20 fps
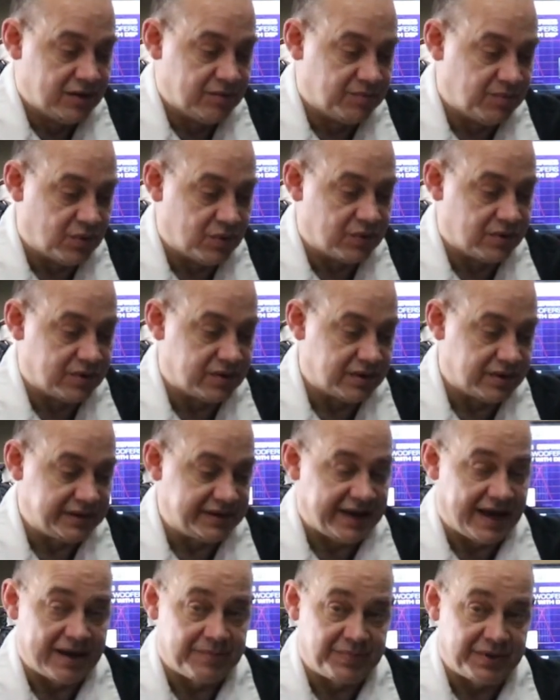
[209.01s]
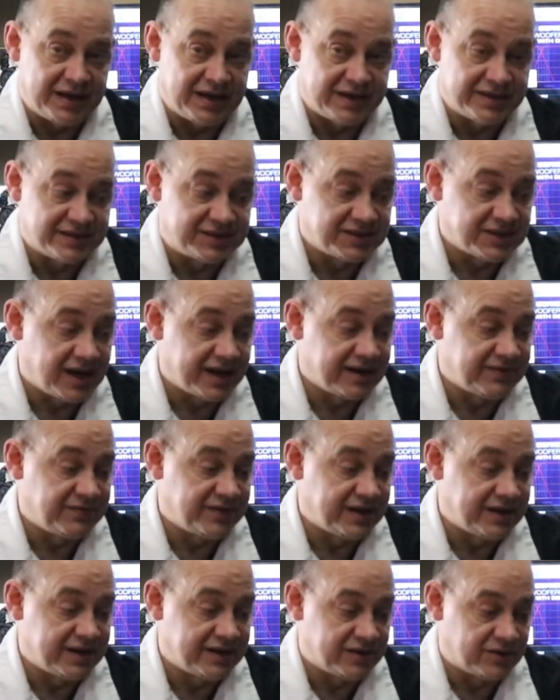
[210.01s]
more dampening inside of
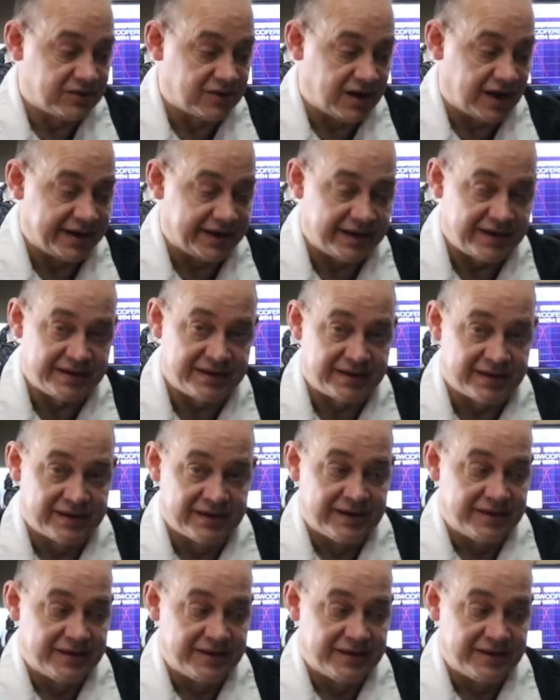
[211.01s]
it, or I need